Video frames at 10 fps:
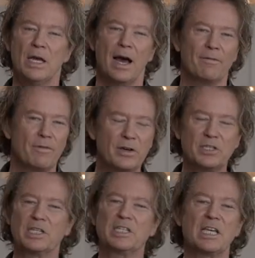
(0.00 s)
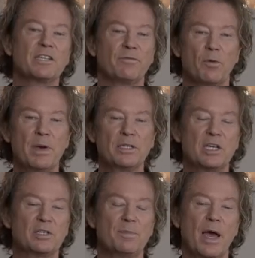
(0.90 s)
a very successful
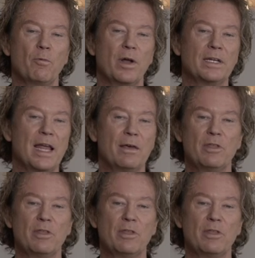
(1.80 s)
businessman one day.